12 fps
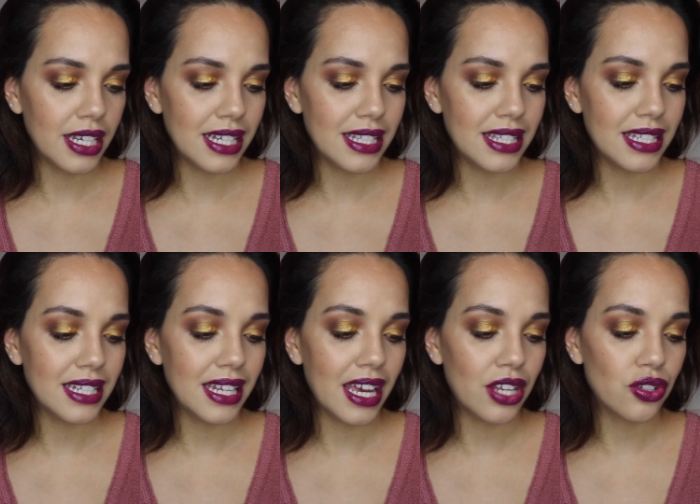
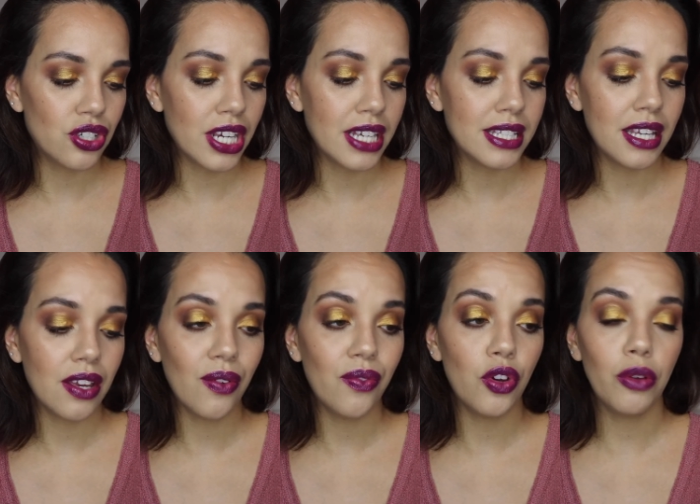instant energizing
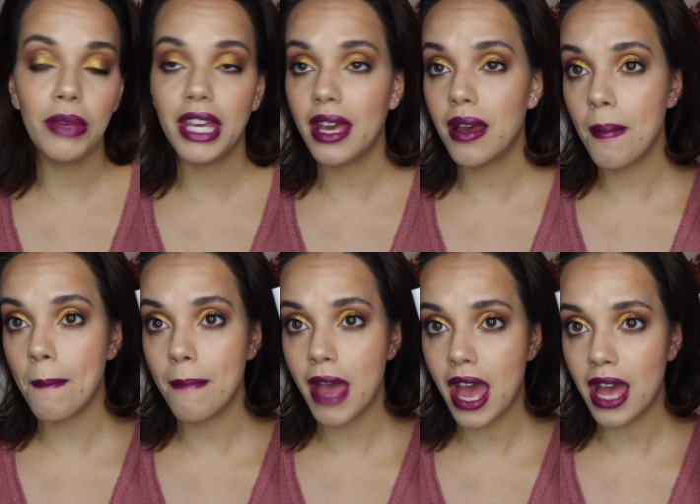foaming
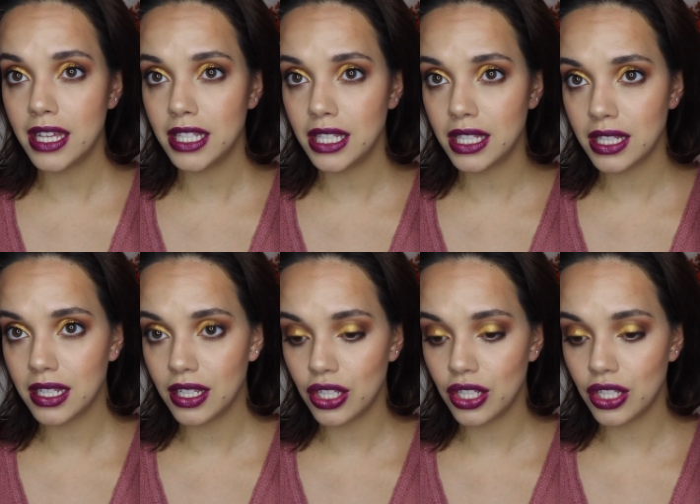mask.